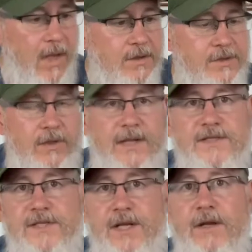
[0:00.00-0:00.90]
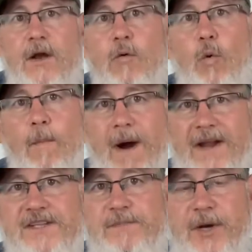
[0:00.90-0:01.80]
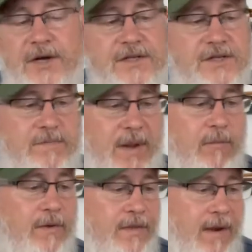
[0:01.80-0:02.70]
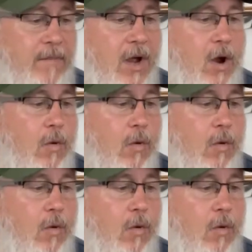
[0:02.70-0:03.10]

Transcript: So let's see what my experience has been with them.